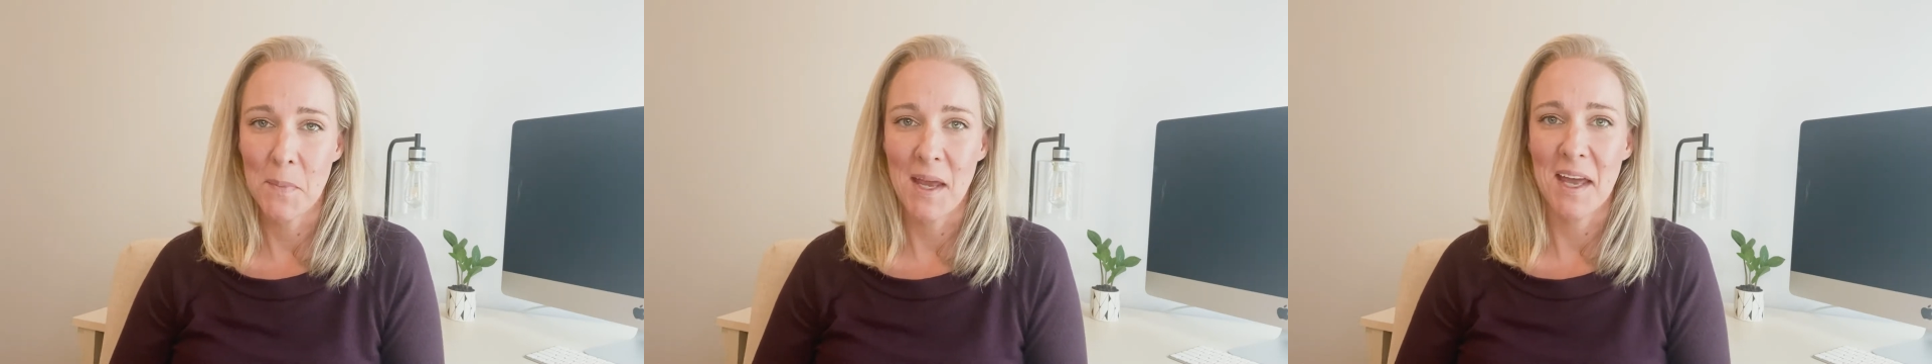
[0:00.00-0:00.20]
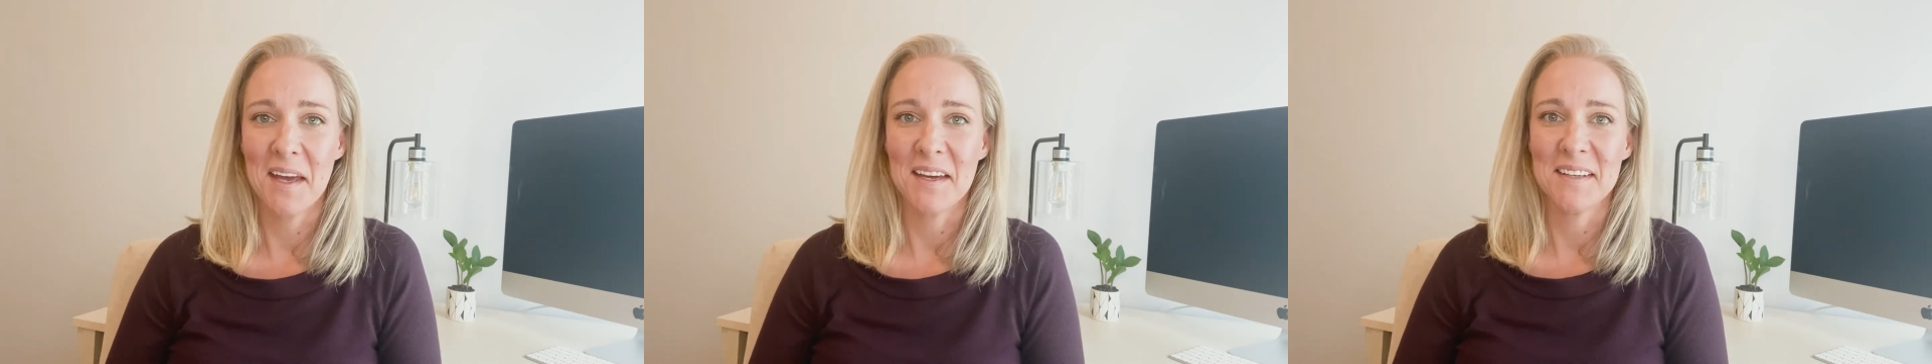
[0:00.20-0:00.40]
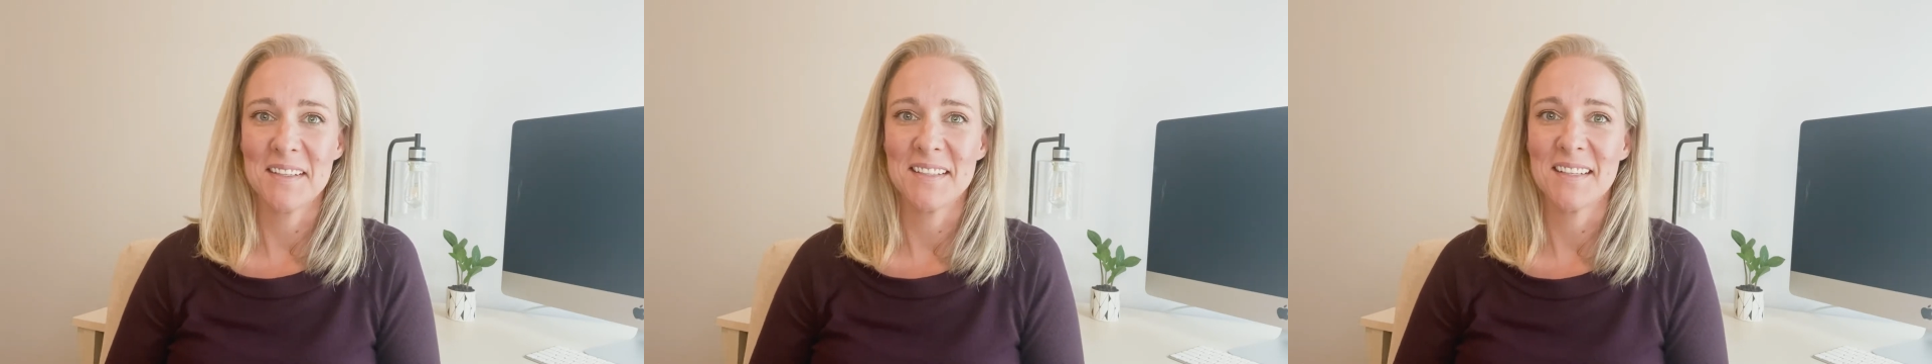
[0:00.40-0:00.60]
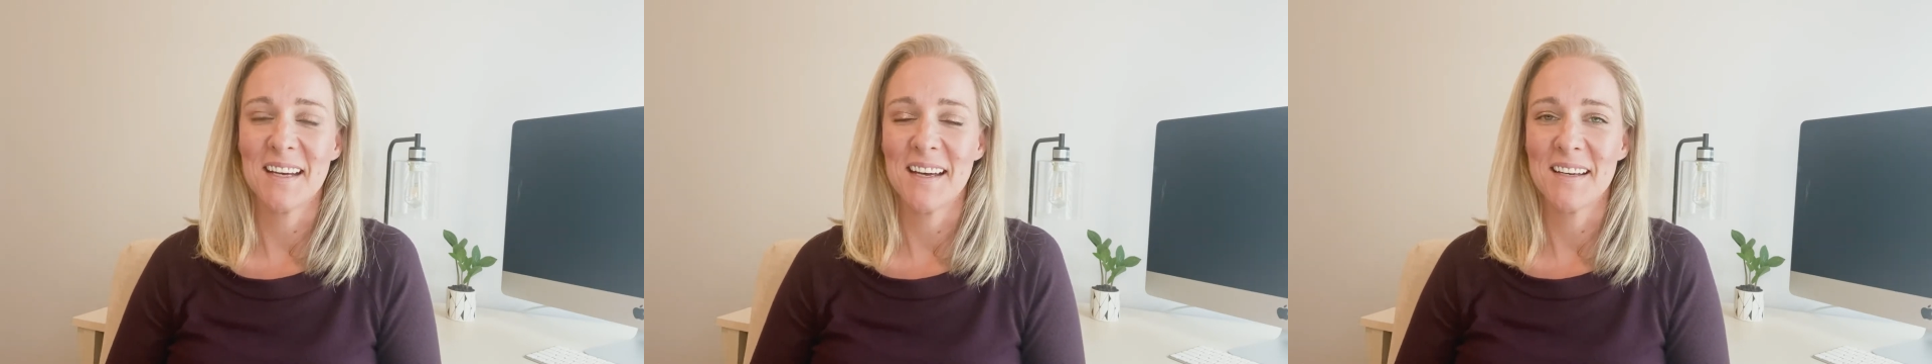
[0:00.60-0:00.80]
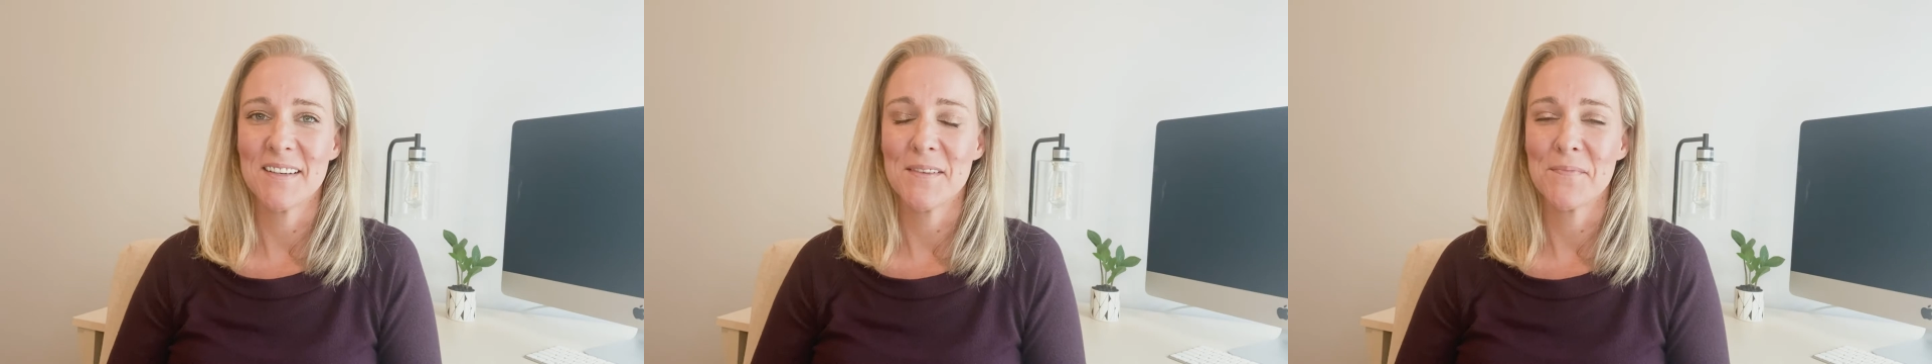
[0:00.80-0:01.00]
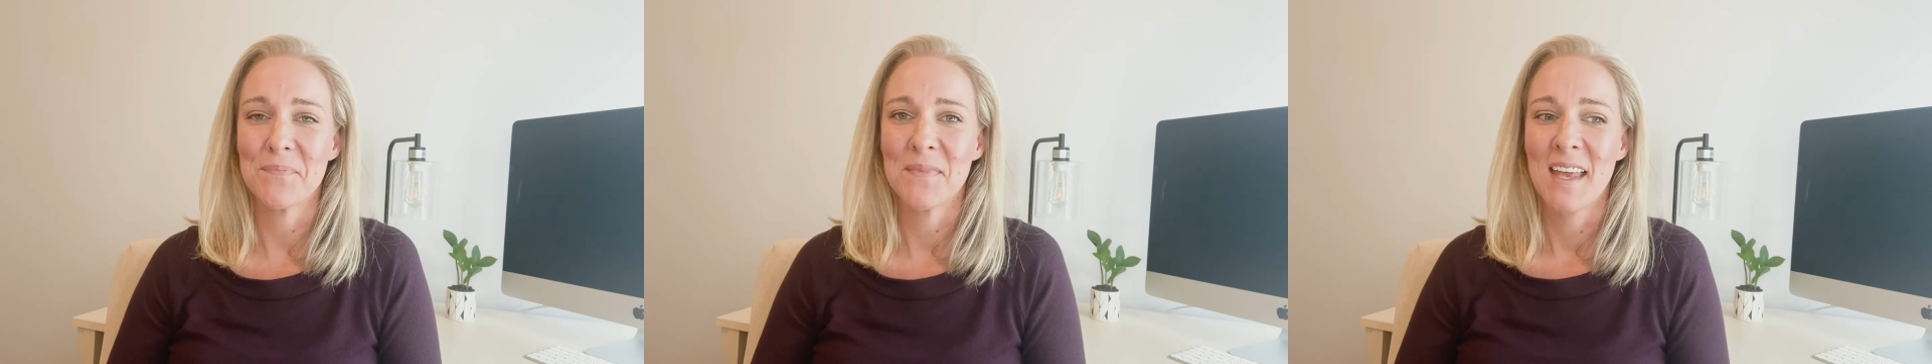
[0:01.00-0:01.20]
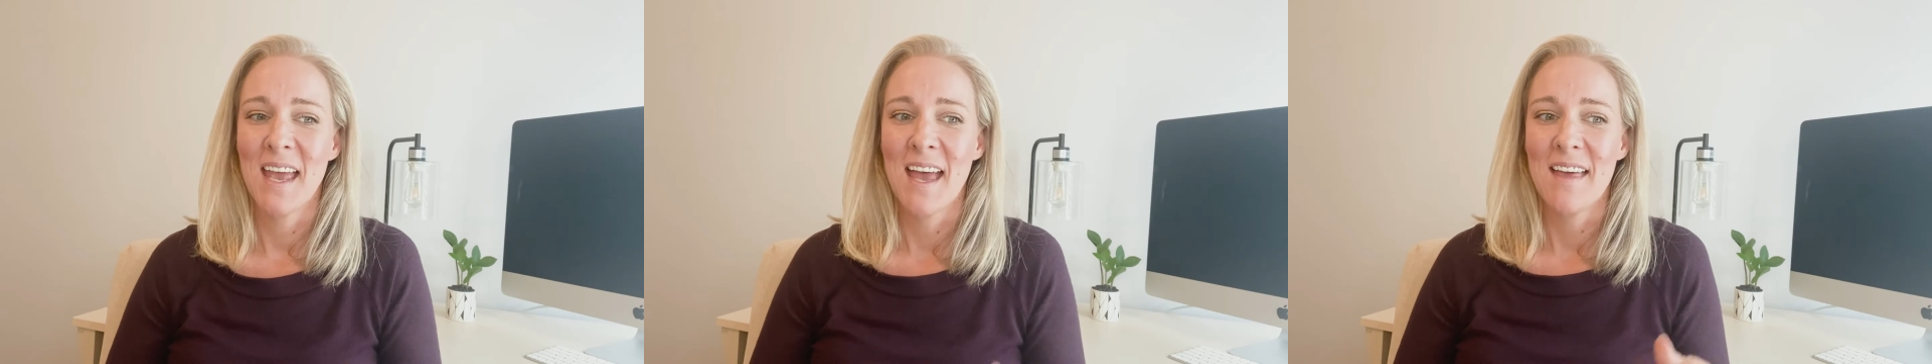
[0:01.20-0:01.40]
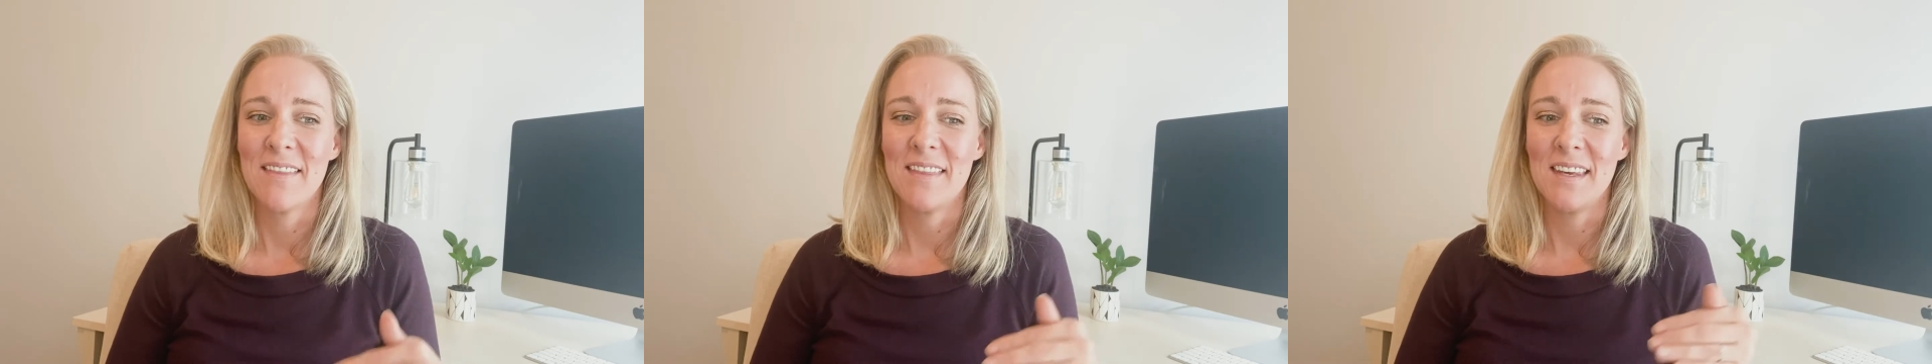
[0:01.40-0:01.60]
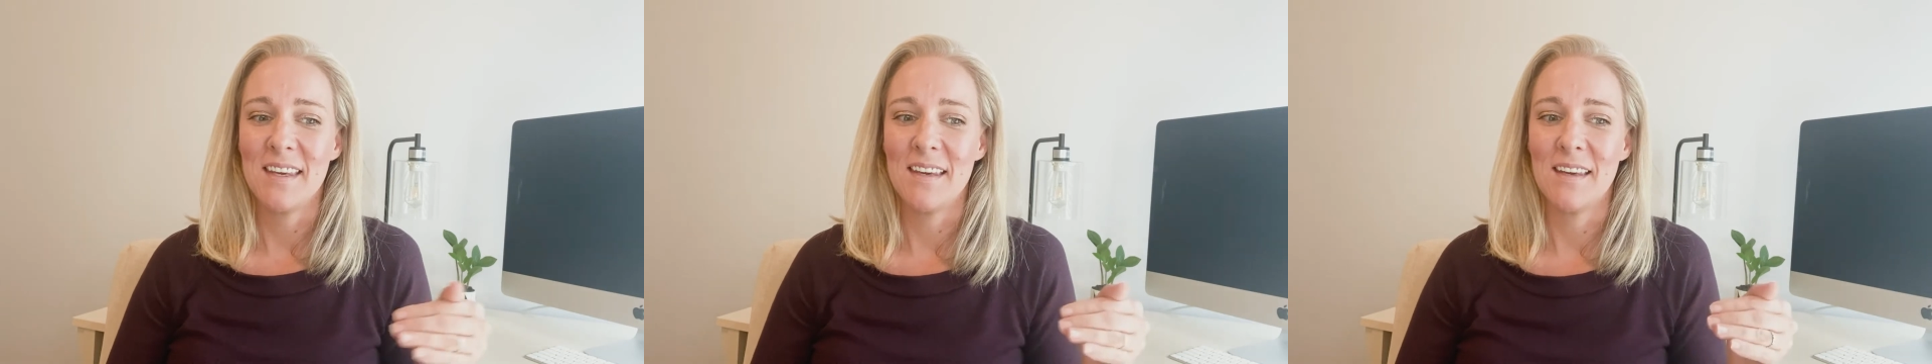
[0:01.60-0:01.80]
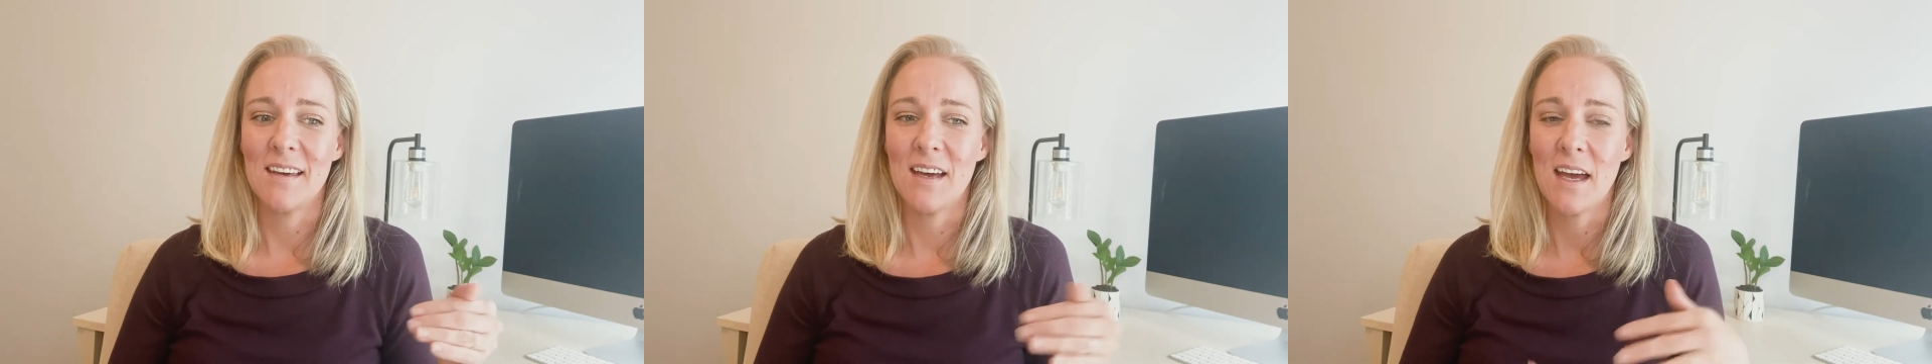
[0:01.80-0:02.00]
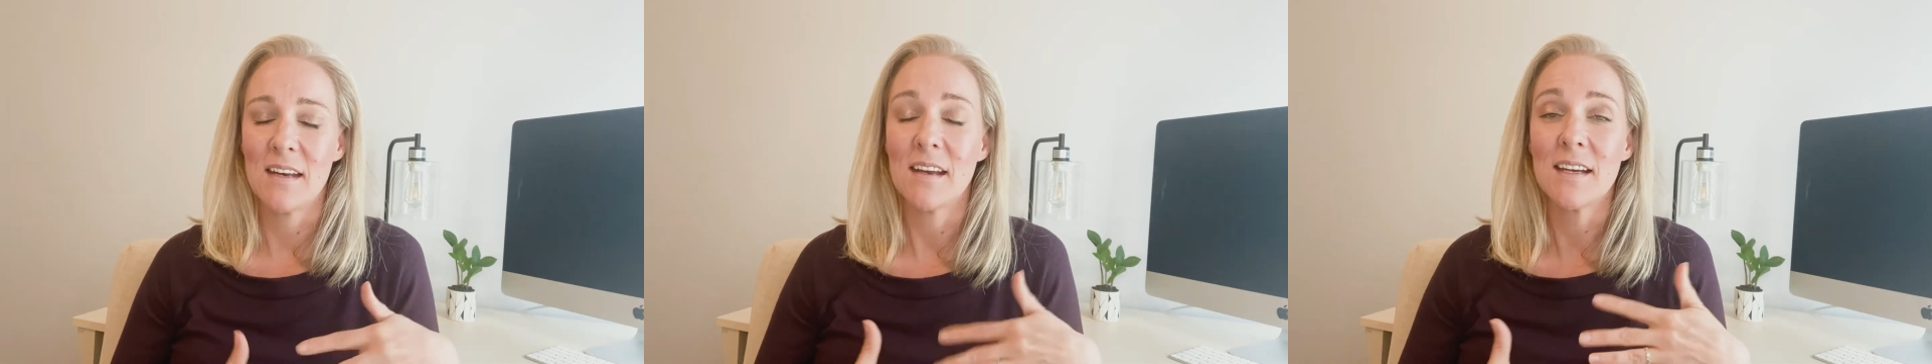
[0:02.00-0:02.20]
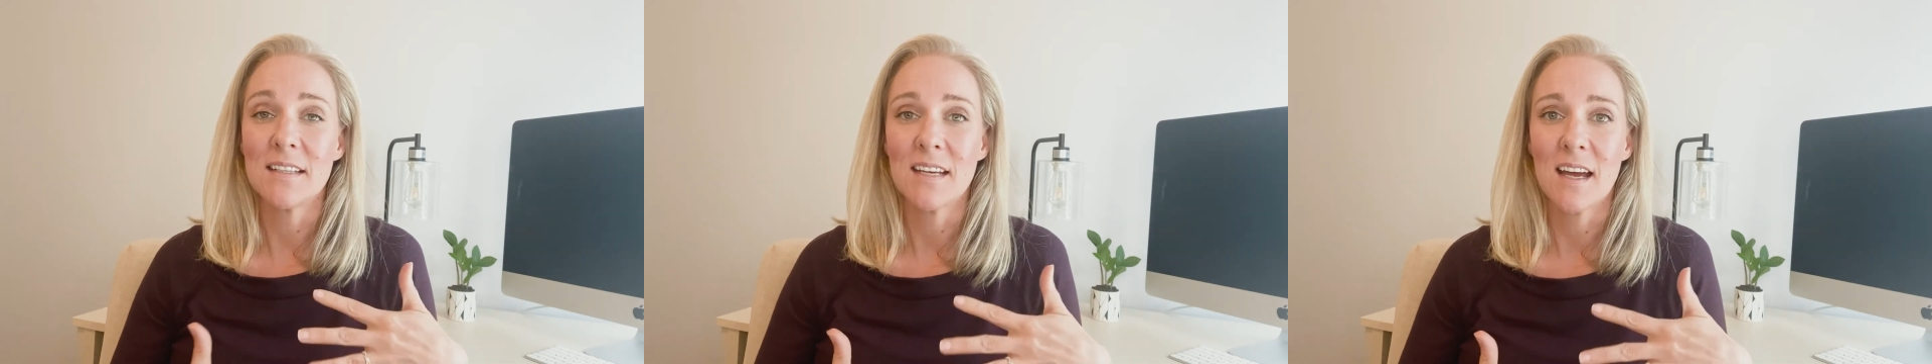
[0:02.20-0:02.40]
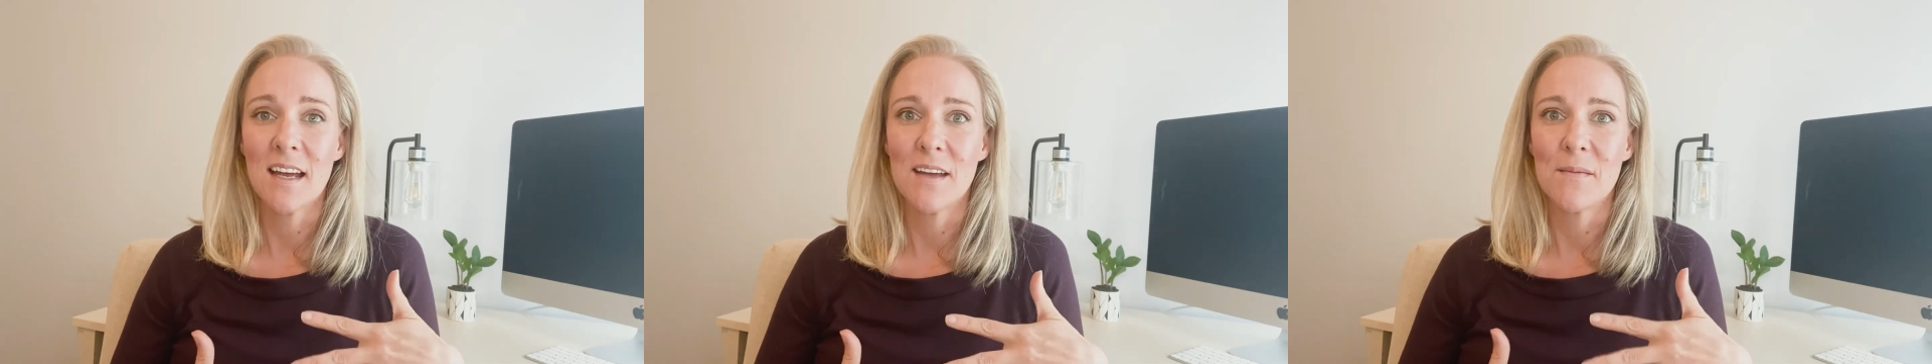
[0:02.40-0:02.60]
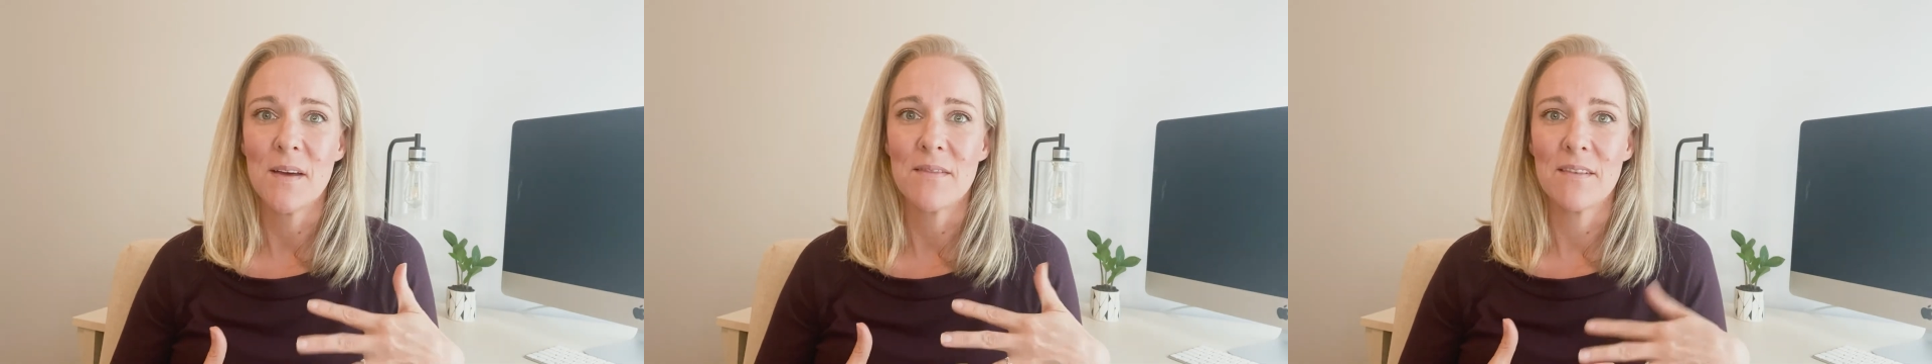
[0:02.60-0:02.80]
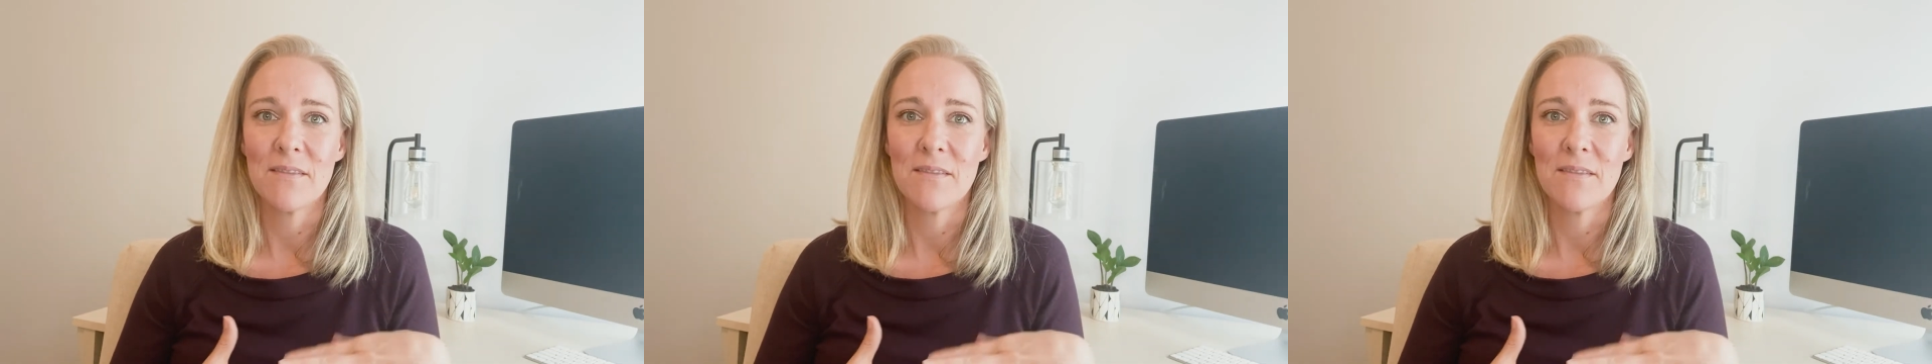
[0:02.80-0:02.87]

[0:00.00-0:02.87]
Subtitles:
and at nighttime